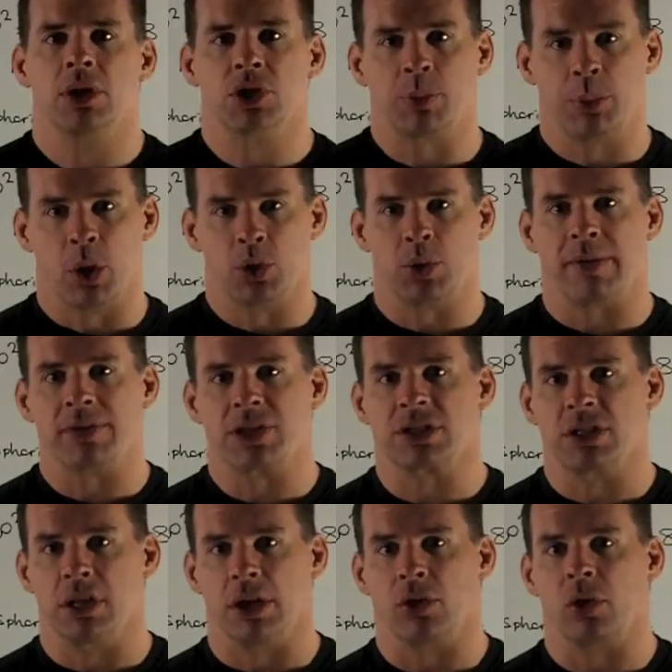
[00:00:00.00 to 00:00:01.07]
Suppose we have the
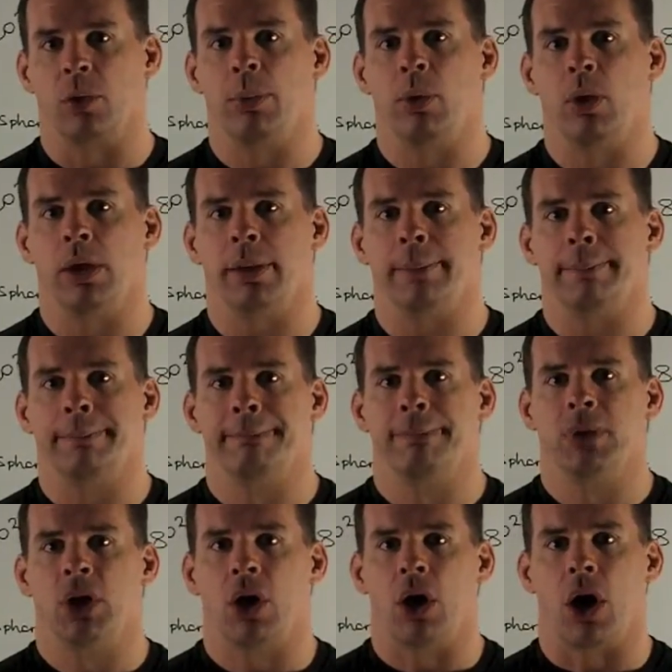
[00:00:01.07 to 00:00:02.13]
cylindrical point,
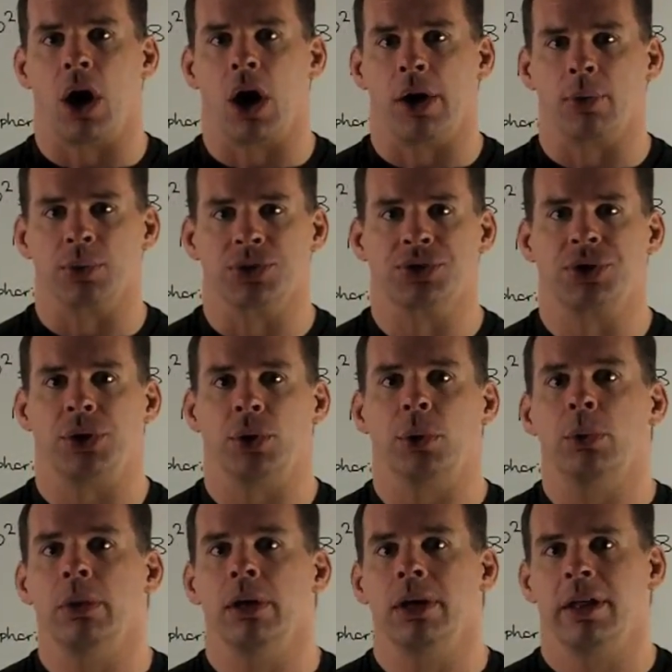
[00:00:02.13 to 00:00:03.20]
r equals
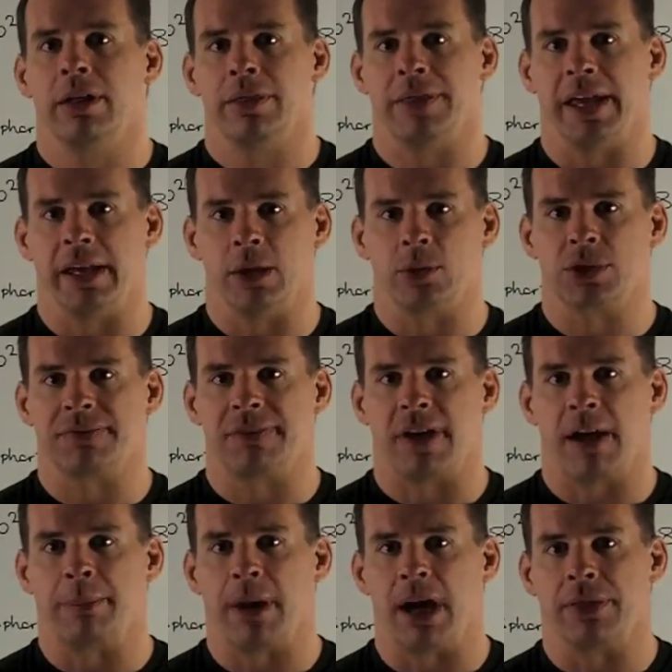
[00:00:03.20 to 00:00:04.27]
two, theta equals
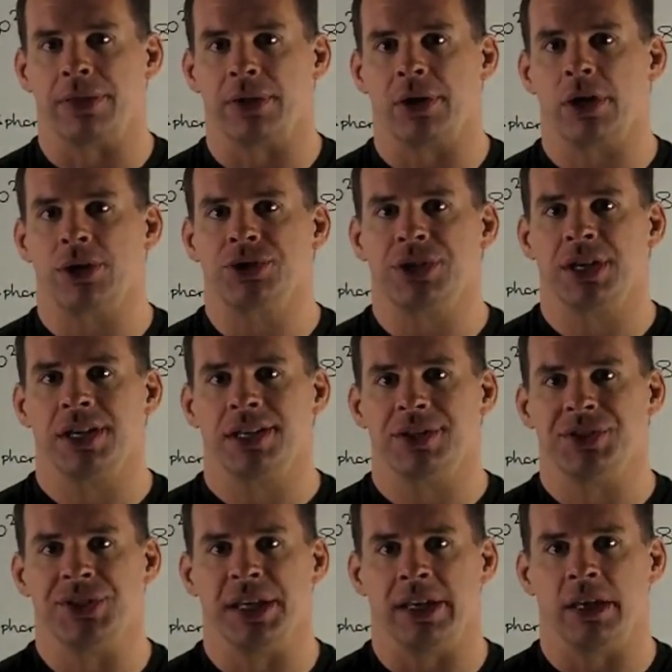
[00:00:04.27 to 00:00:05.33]
five pi thirds,
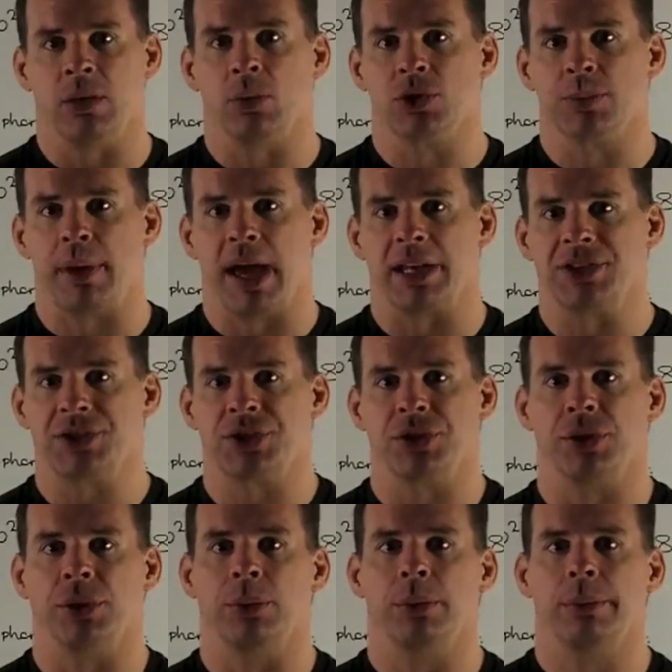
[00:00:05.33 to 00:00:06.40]
z equals minus
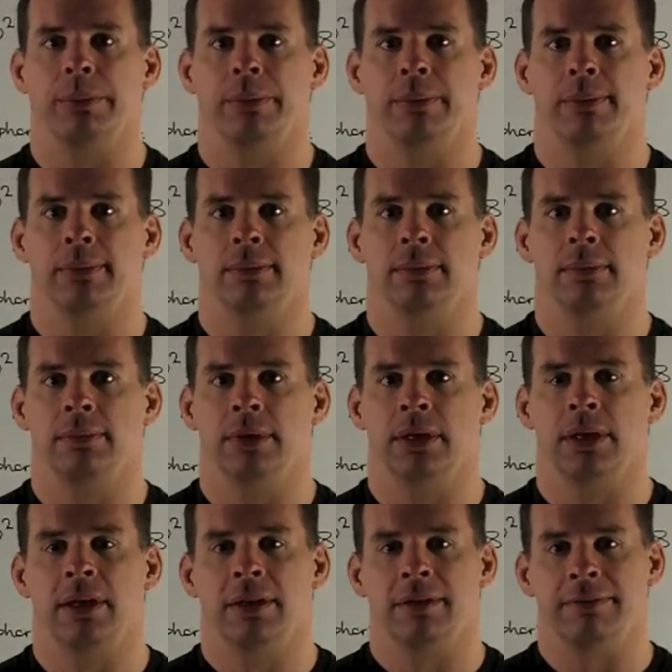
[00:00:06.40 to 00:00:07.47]
two.
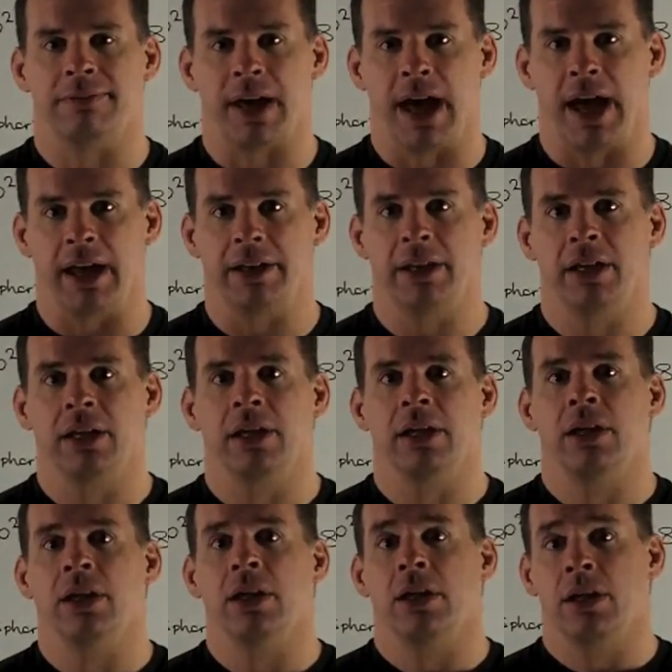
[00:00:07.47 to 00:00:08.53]
Find
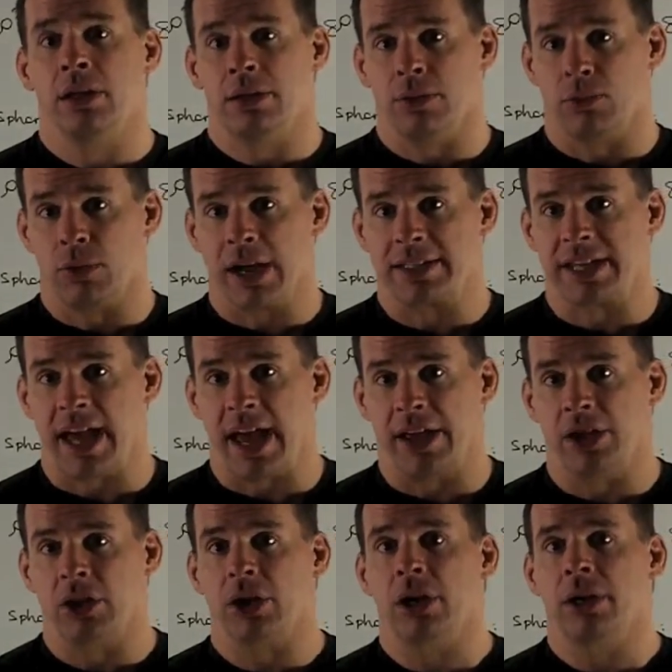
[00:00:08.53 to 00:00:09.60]
the
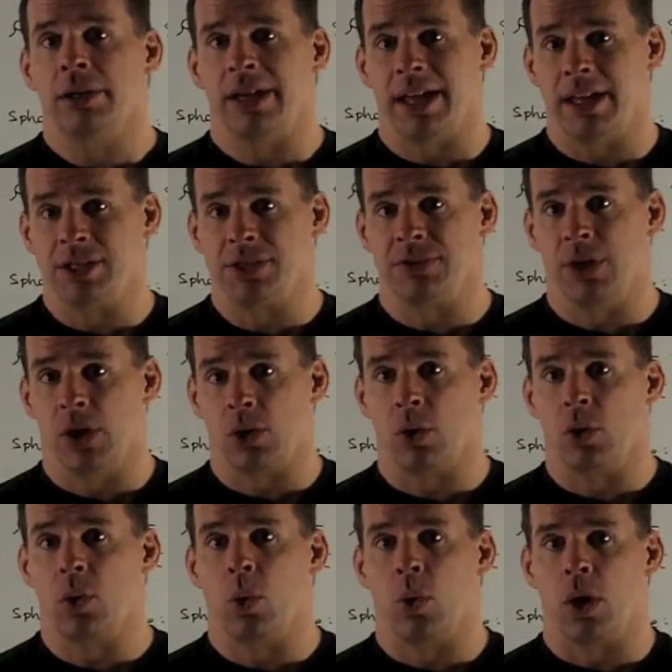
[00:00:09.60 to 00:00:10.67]
rectangular and spherical
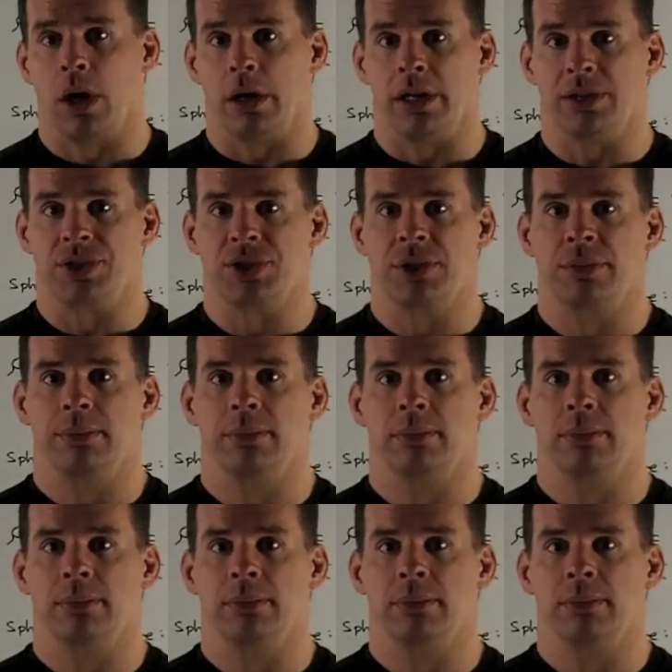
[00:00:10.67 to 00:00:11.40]
coordinates.